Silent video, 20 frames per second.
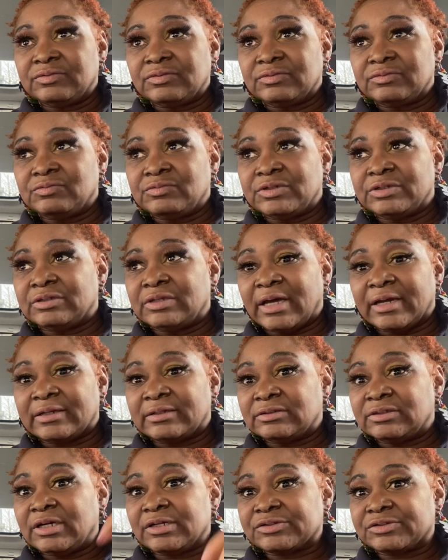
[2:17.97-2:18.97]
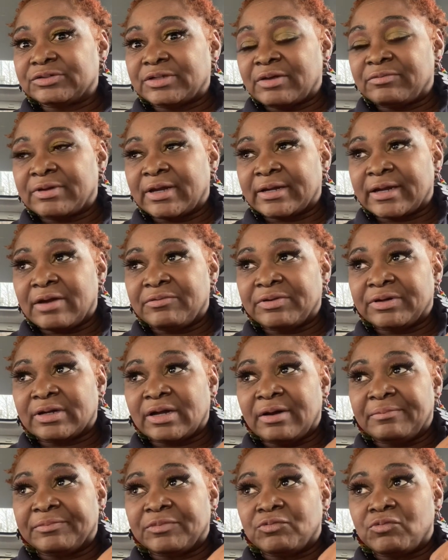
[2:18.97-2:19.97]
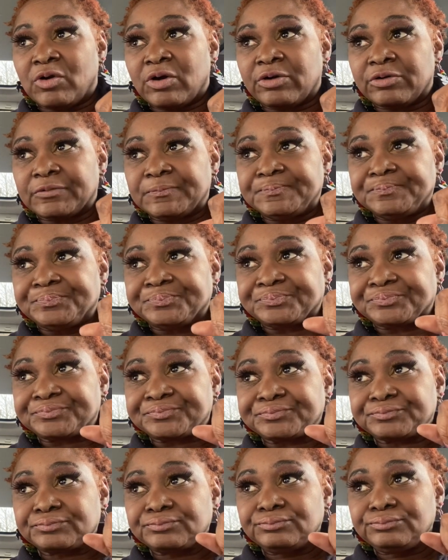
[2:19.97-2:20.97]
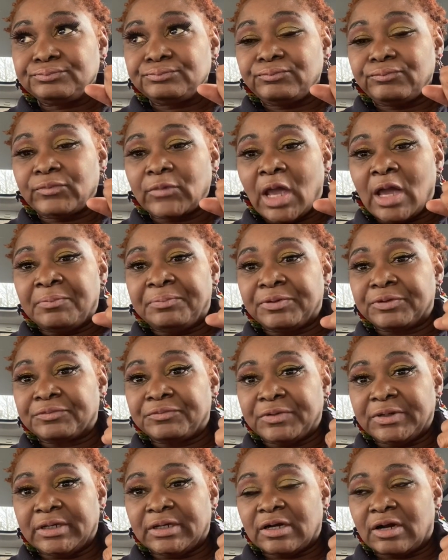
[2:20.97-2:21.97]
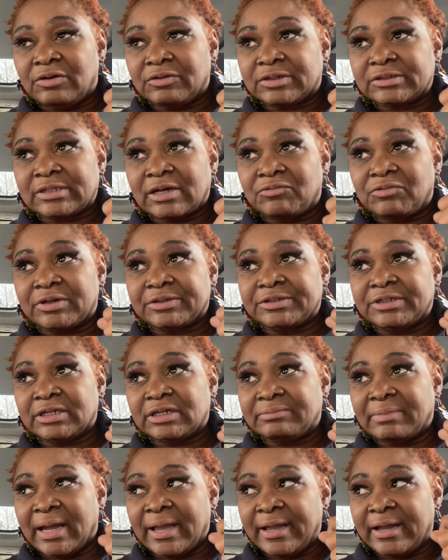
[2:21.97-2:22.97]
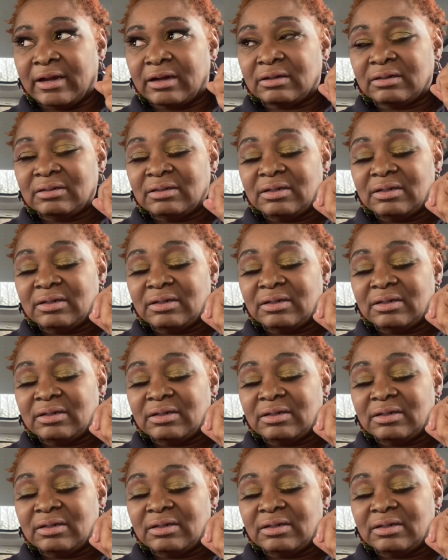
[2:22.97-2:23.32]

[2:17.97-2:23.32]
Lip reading: Like yesterday when I got ready to come to work, I put a wig on because I wanted to dig in my hair.